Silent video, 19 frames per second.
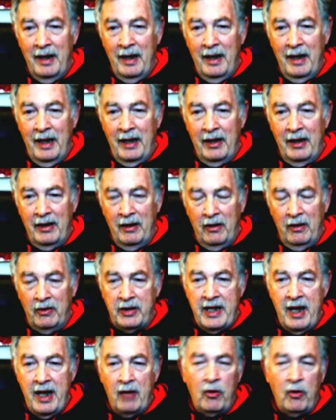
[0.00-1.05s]
And in a little
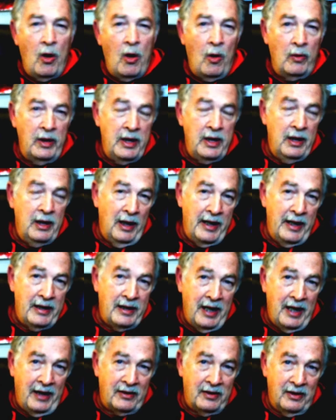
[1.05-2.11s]
town called Eagle Lake,
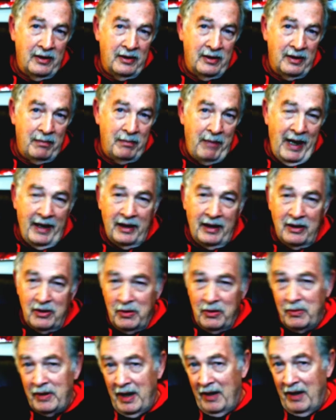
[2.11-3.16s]
Texas, back in
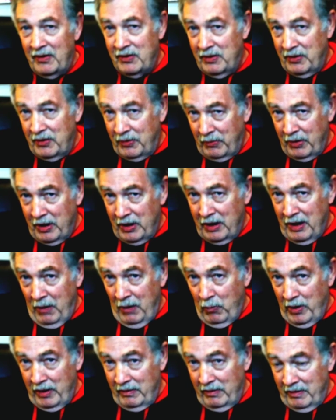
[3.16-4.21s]
2003, I
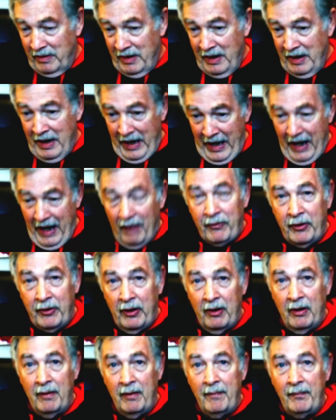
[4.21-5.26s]
went out
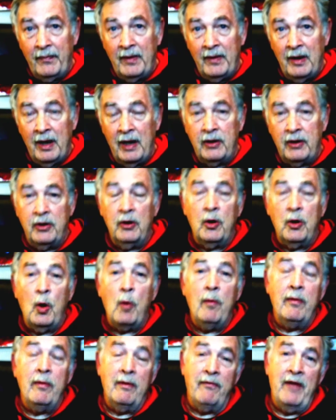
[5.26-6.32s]
there and took
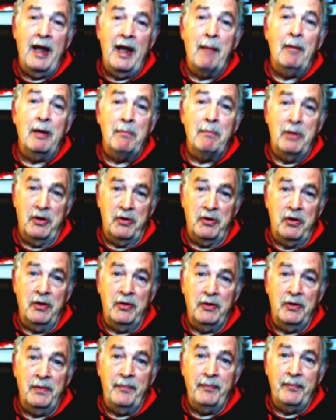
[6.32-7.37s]
over the family
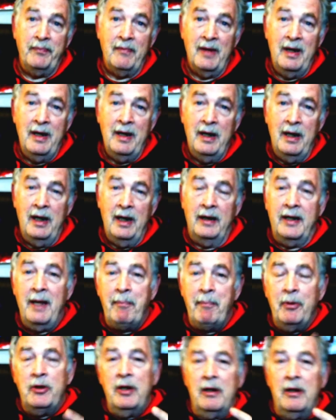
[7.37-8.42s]
business. At that
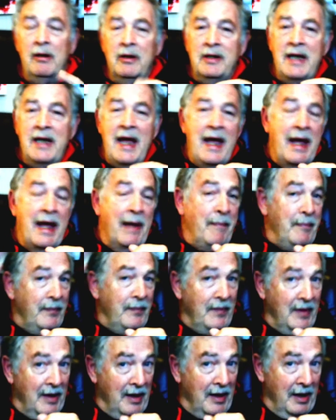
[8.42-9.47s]
particular time,
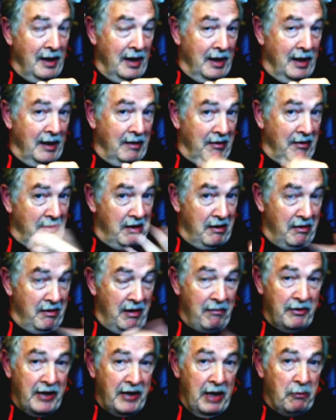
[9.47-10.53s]

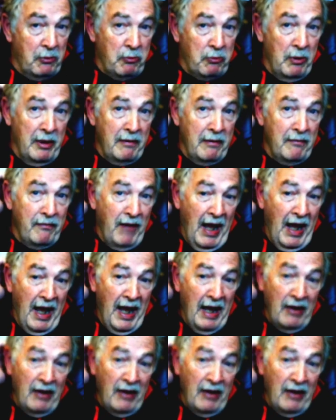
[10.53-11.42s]
everything was running fine.